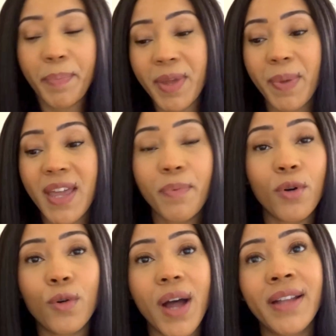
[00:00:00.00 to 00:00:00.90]

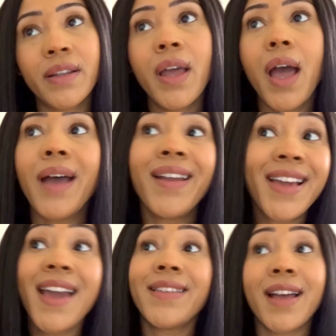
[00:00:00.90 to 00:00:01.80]
people, and I
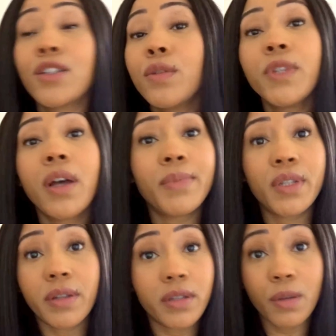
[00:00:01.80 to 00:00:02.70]
get that
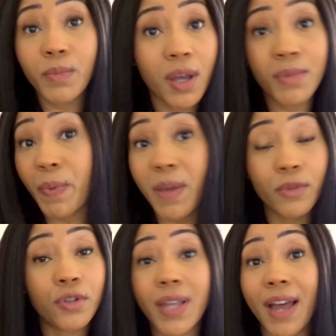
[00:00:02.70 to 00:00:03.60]
sometimes people just